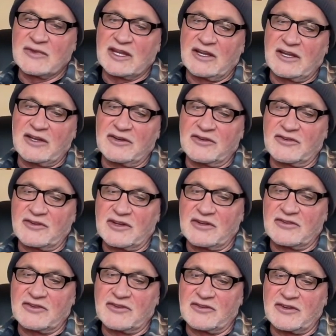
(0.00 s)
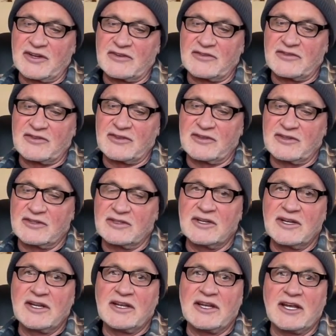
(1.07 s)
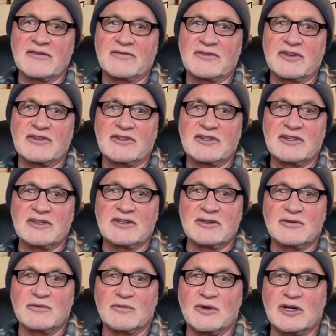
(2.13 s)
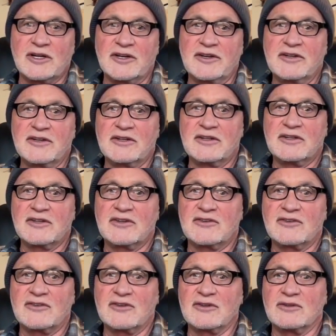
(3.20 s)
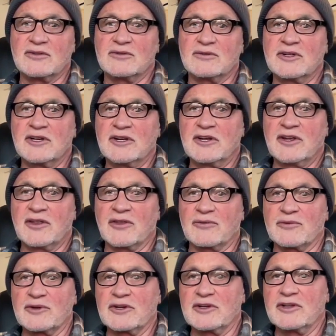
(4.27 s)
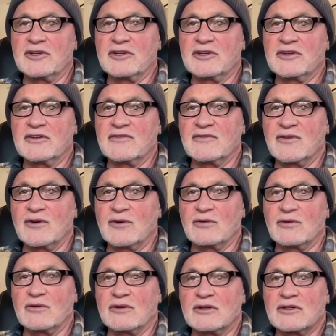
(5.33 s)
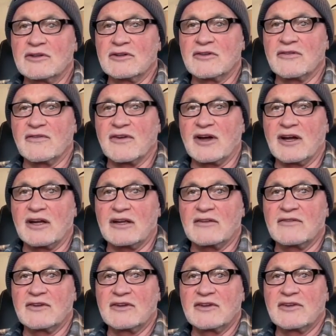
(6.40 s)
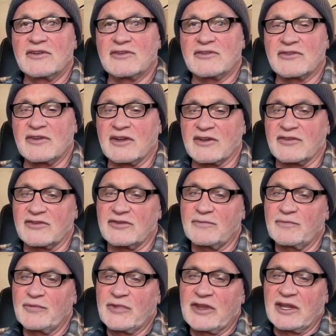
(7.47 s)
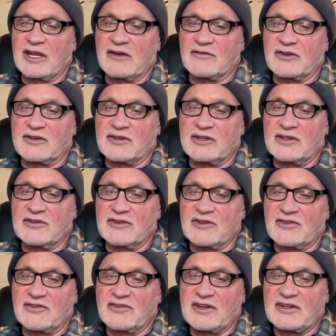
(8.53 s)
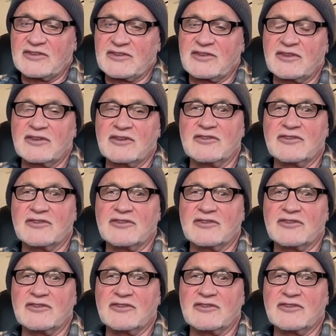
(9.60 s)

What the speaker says: E to C is a sixth. F to D, 1, 2, 3, 4, 5, 6. F to D is a sixth.